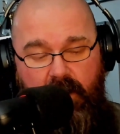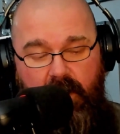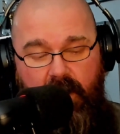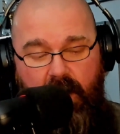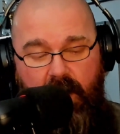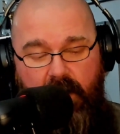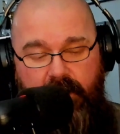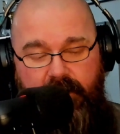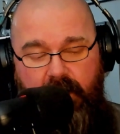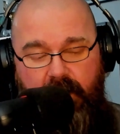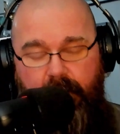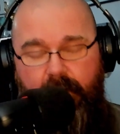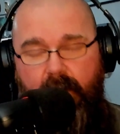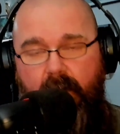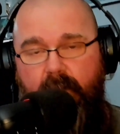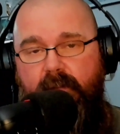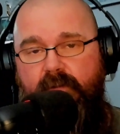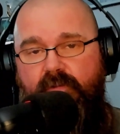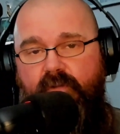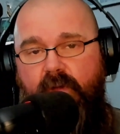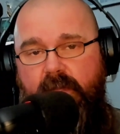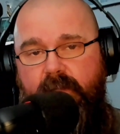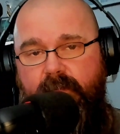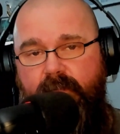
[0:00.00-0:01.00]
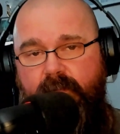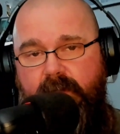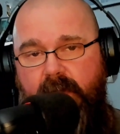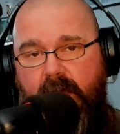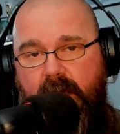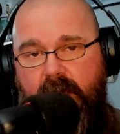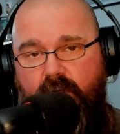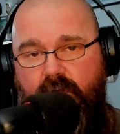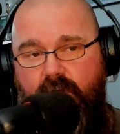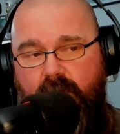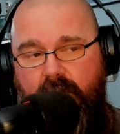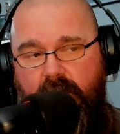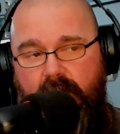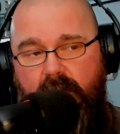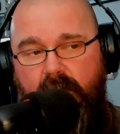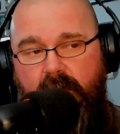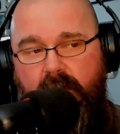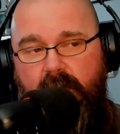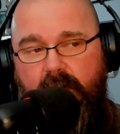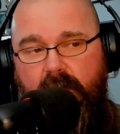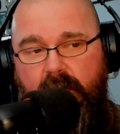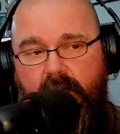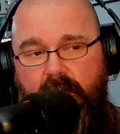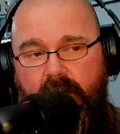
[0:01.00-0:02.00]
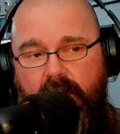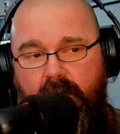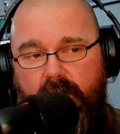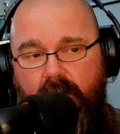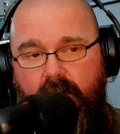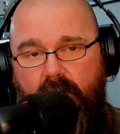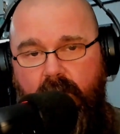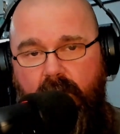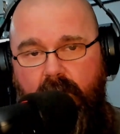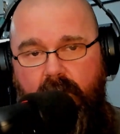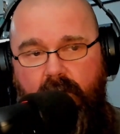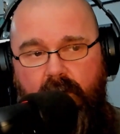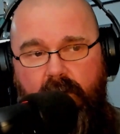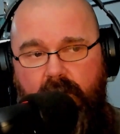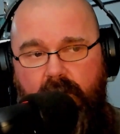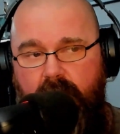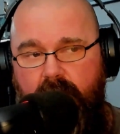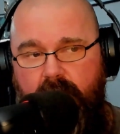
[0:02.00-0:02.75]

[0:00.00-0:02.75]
I take public transportation, or, or,